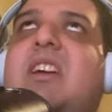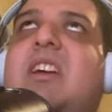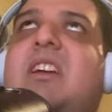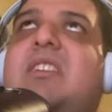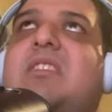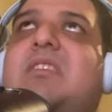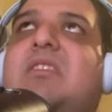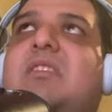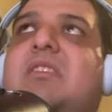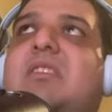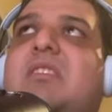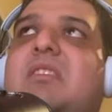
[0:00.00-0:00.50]

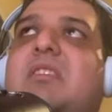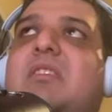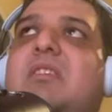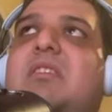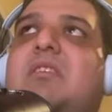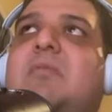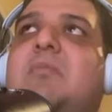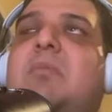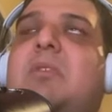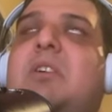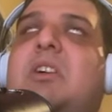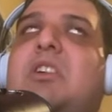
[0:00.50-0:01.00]
It's
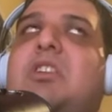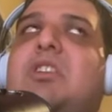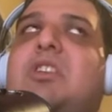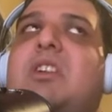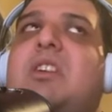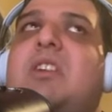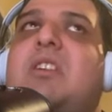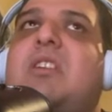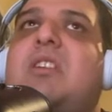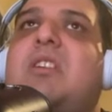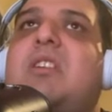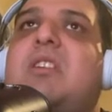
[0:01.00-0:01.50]

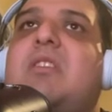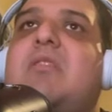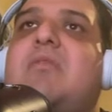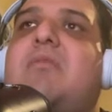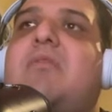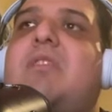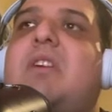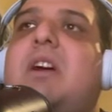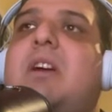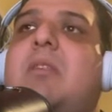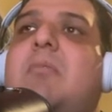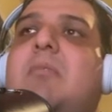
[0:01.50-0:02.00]
Spurgeon
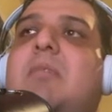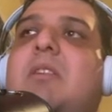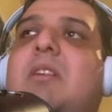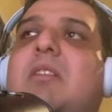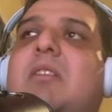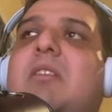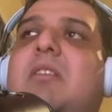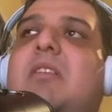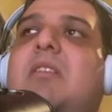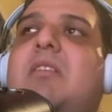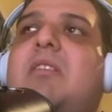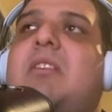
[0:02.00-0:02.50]
from
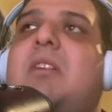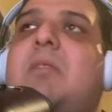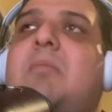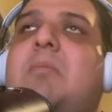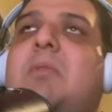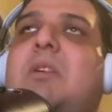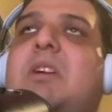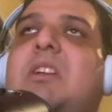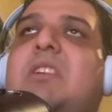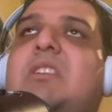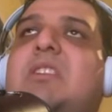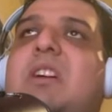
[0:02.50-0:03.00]

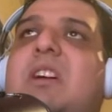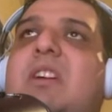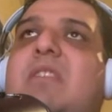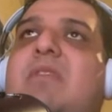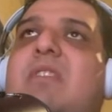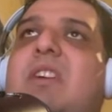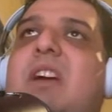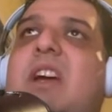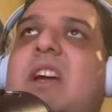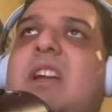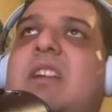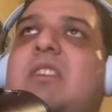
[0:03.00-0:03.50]

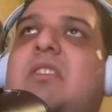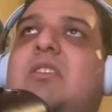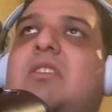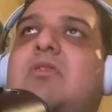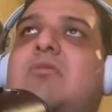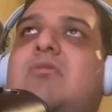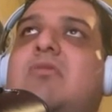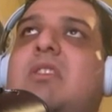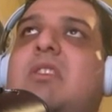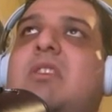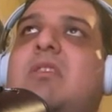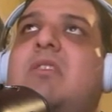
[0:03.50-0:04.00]
Kaprizov and
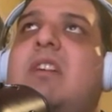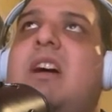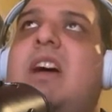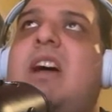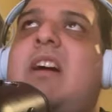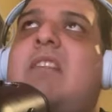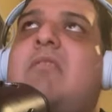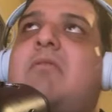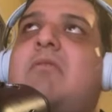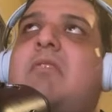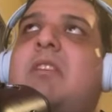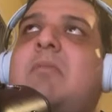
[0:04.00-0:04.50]
Goodrow
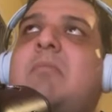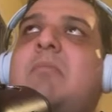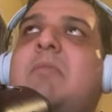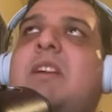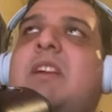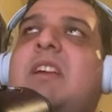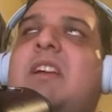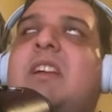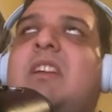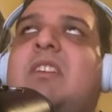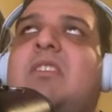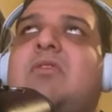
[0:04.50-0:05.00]
at 1
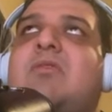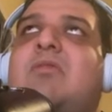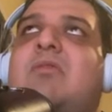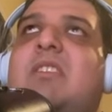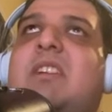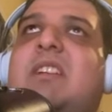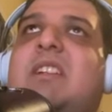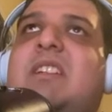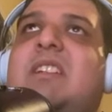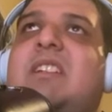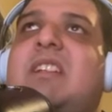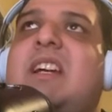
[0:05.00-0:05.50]
minute and
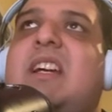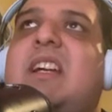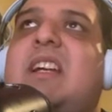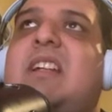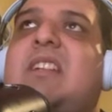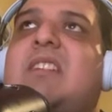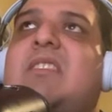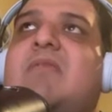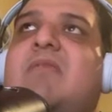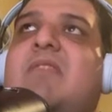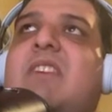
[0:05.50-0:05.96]
20 seconds.